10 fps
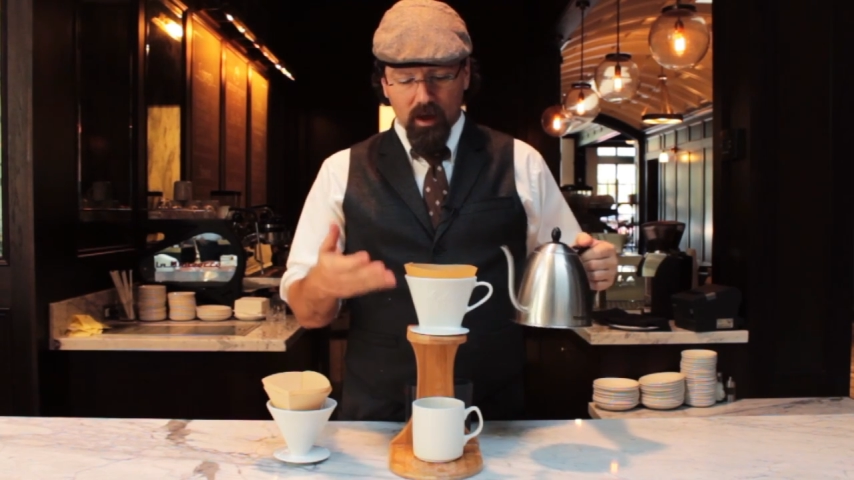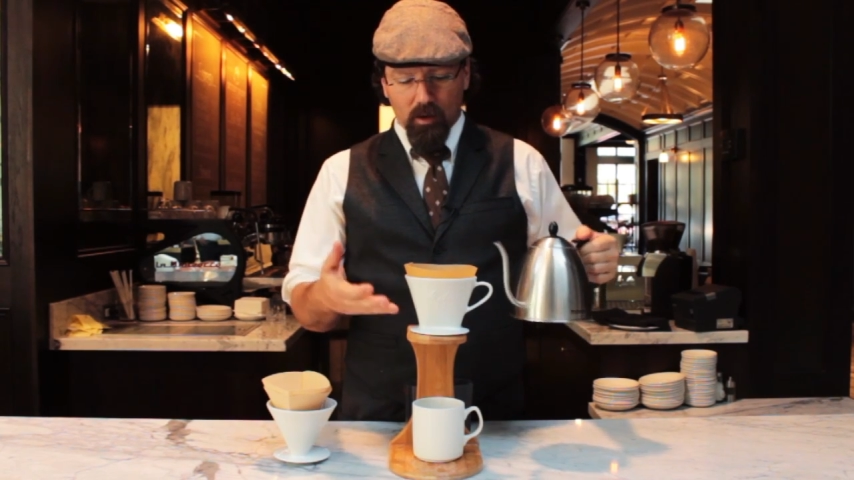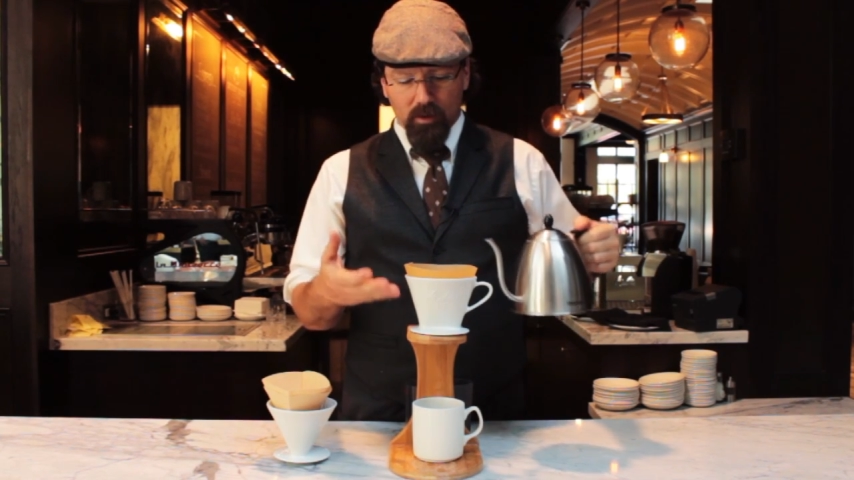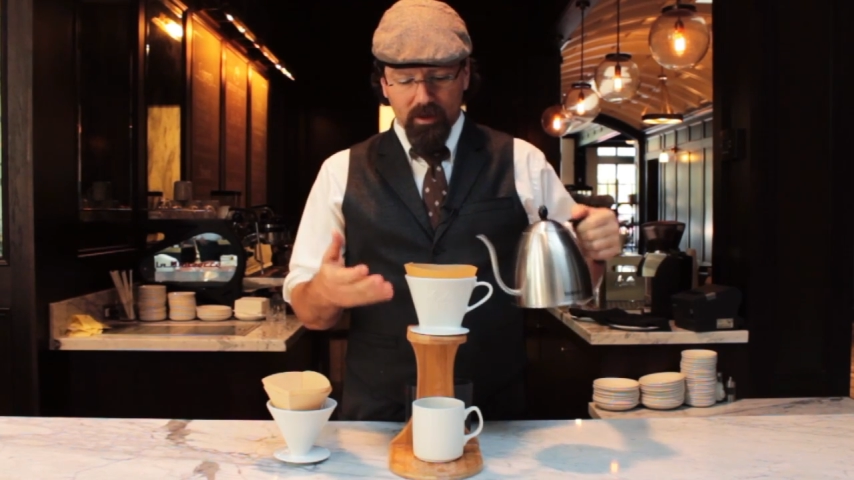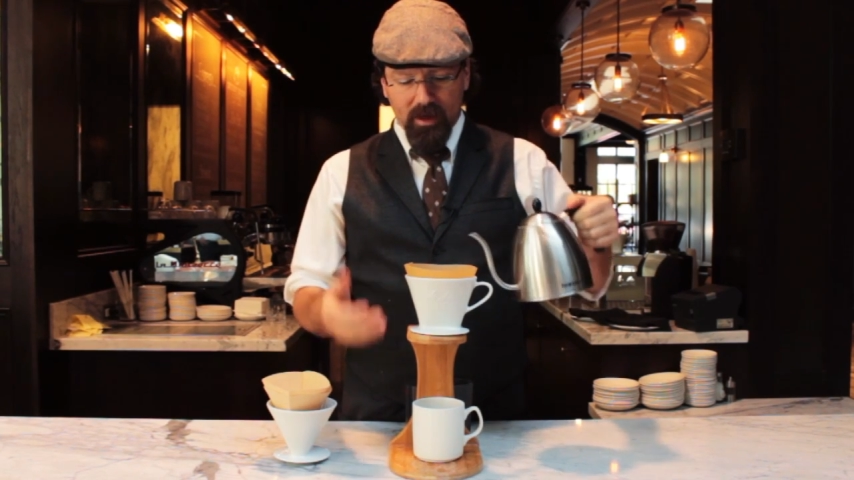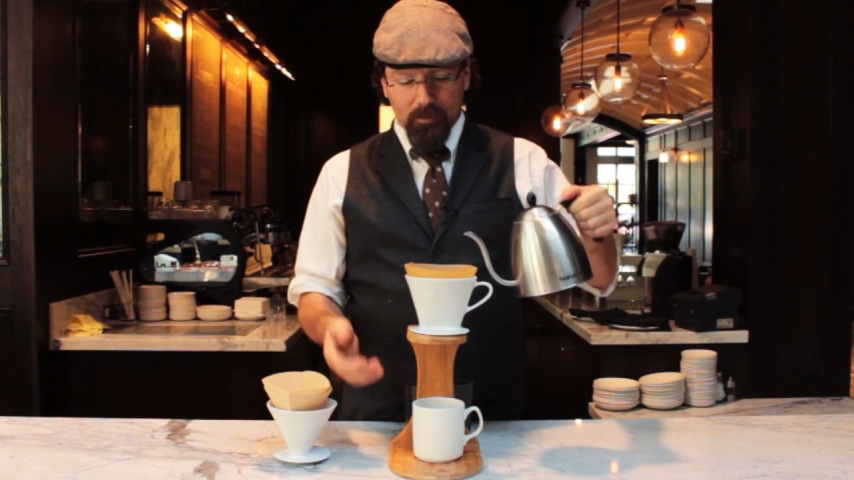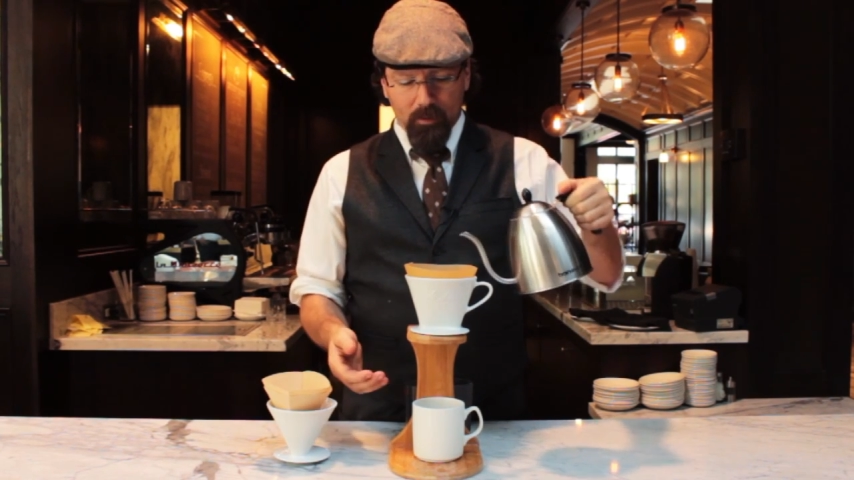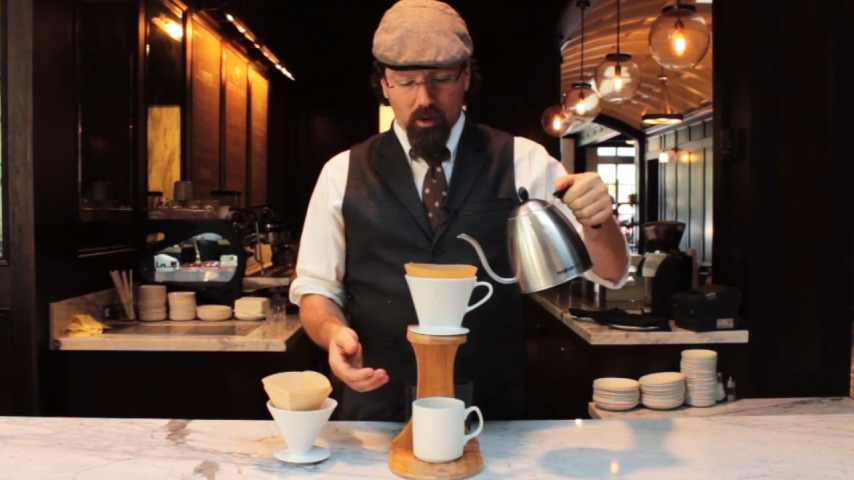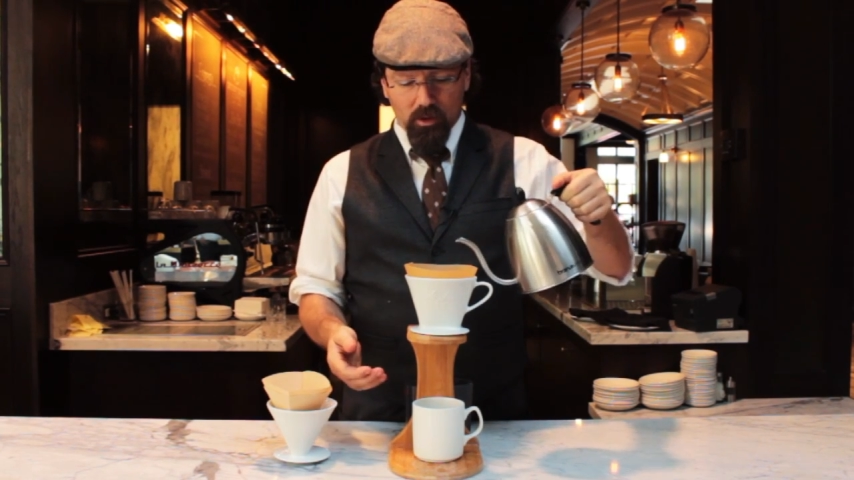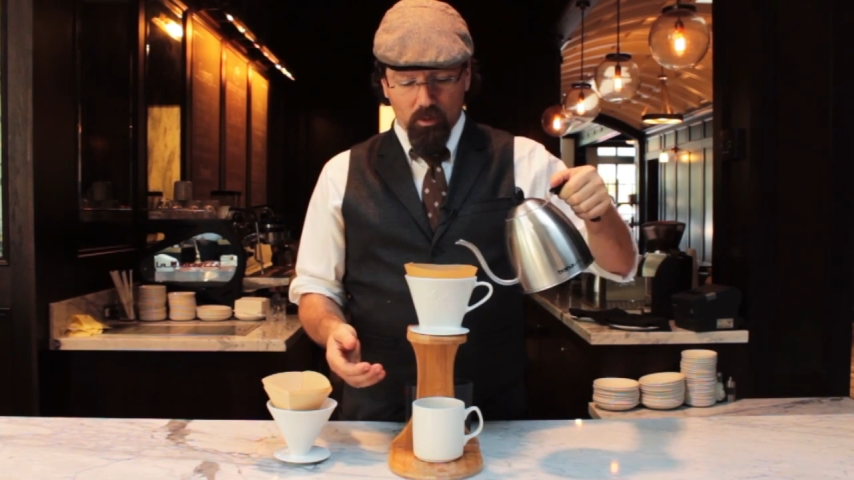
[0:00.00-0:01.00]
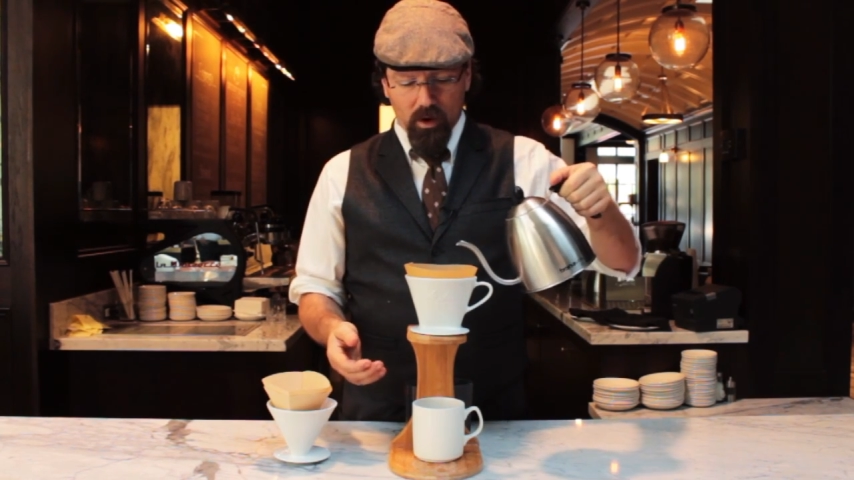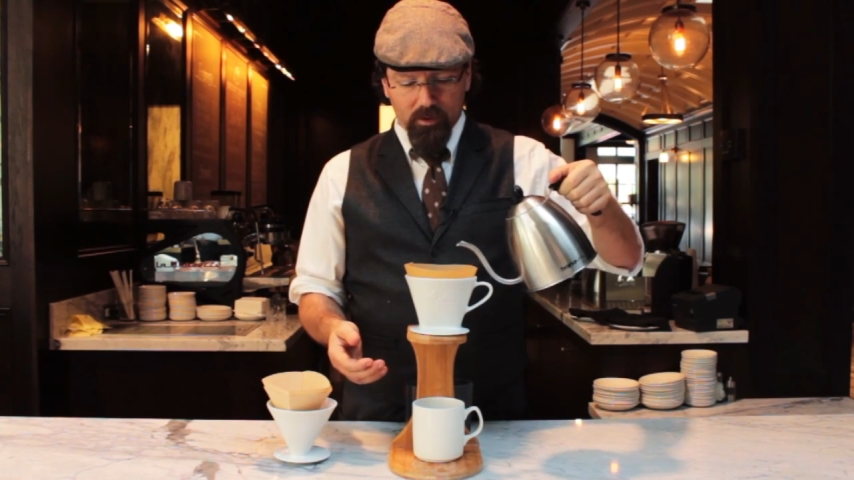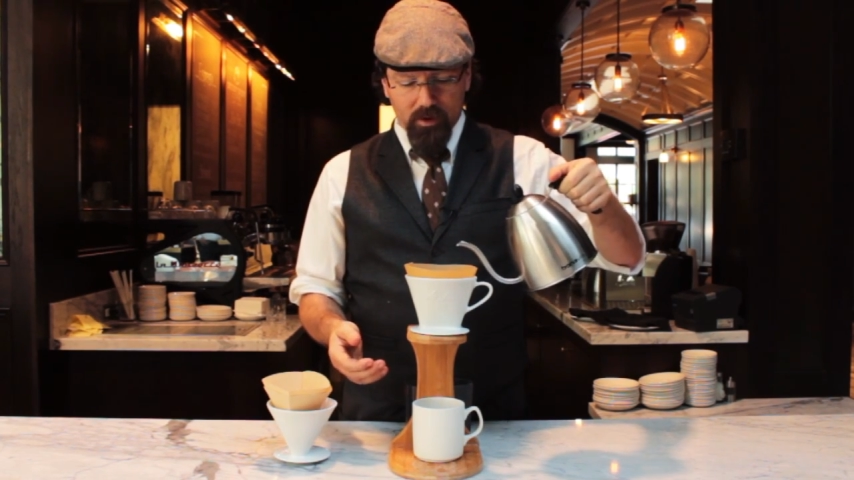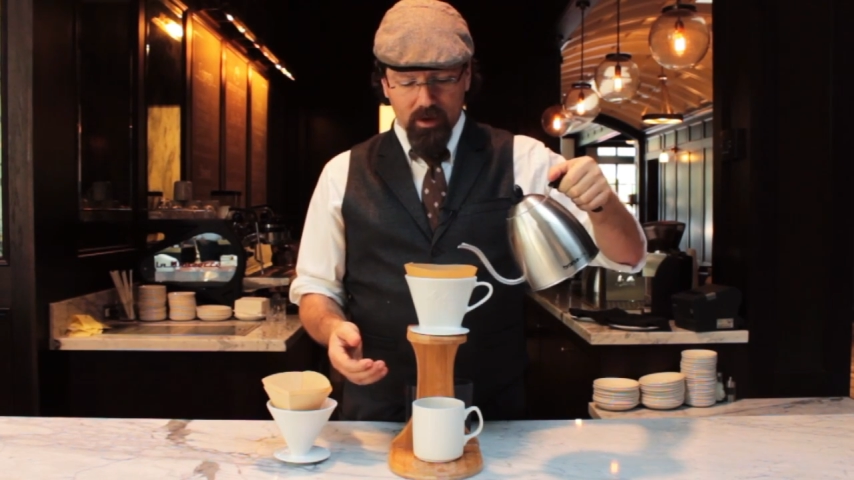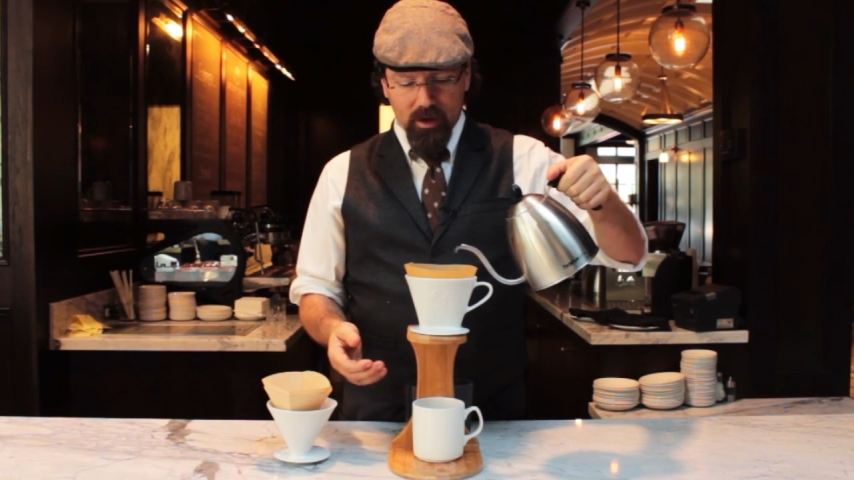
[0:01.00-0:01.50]
I want to keep all the
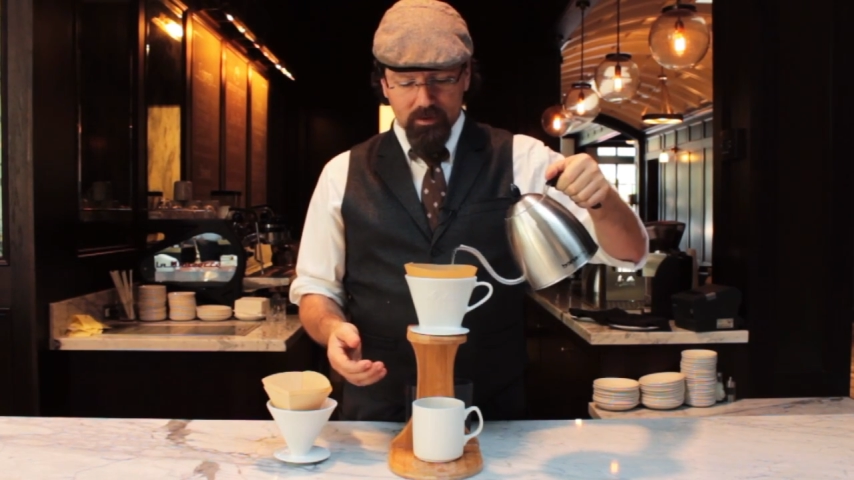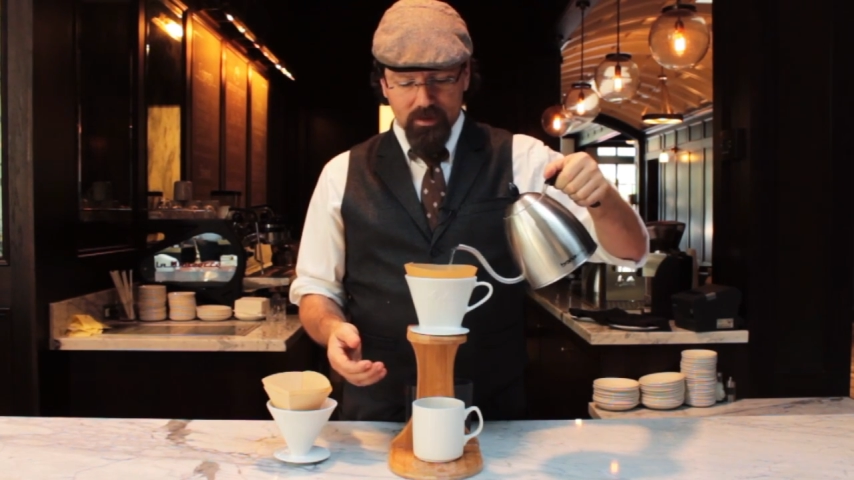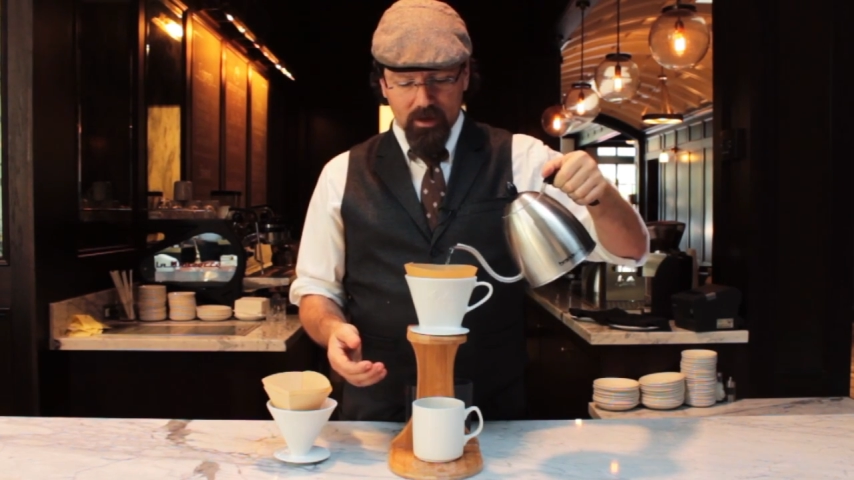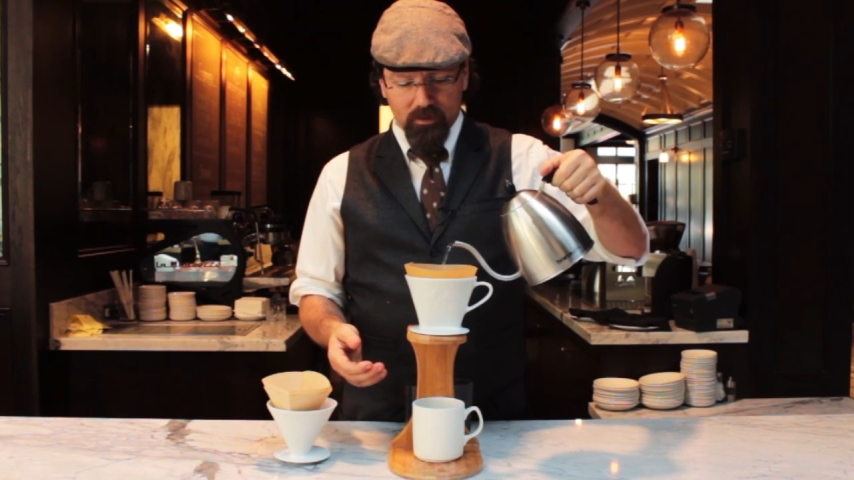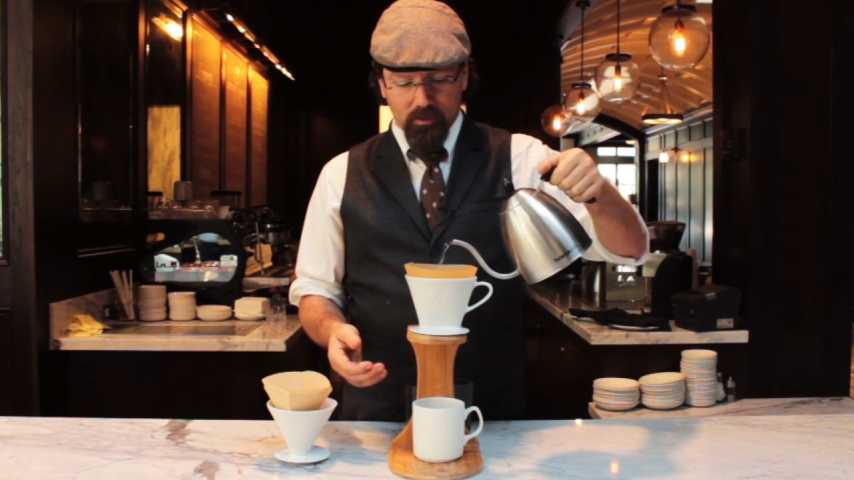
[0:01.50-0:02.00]
water in contact.